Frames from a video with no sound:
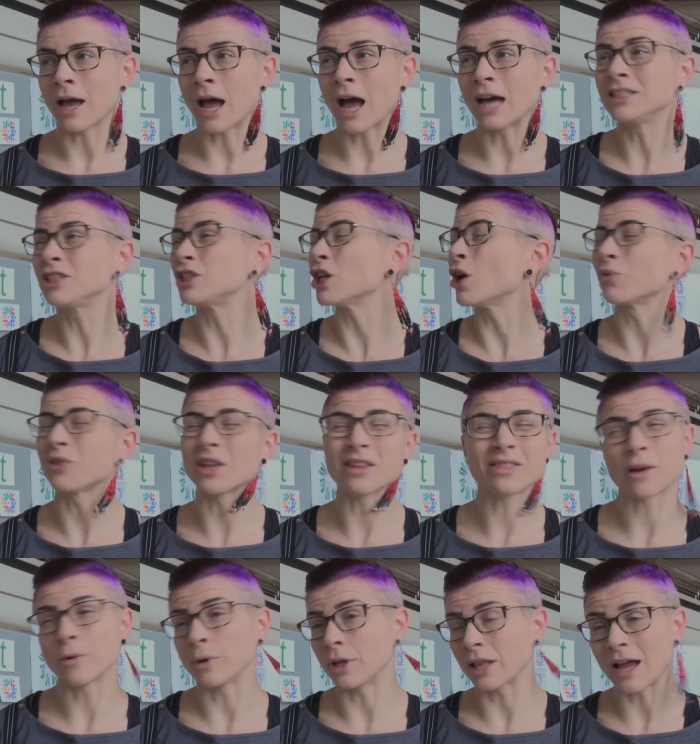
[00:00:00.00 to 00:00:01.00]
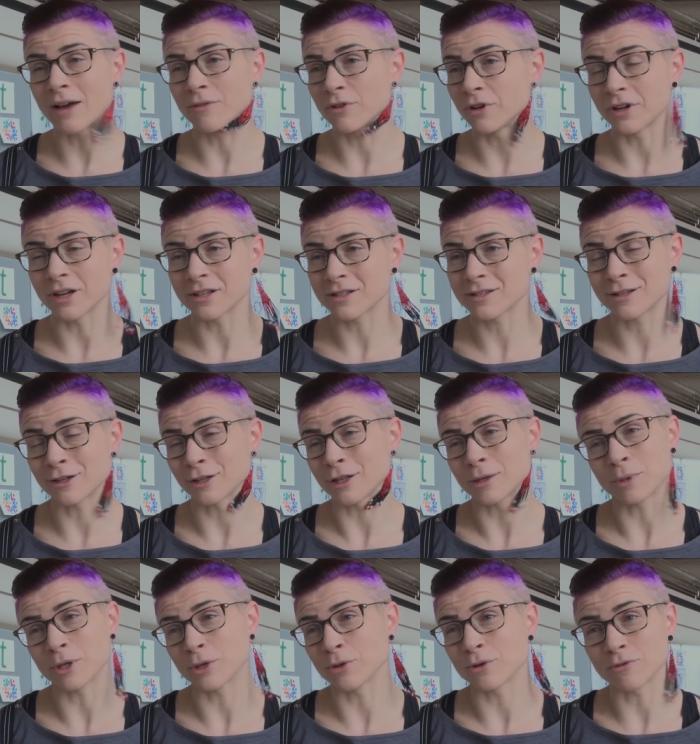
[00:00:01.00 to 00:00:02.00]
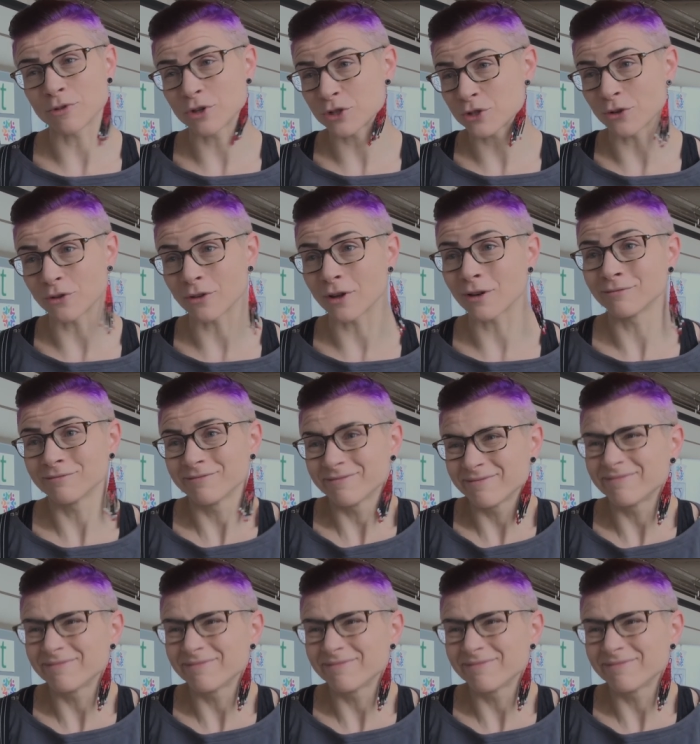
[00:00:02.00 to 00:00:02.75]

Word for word: I don't think they will ever necessarily be universal, though.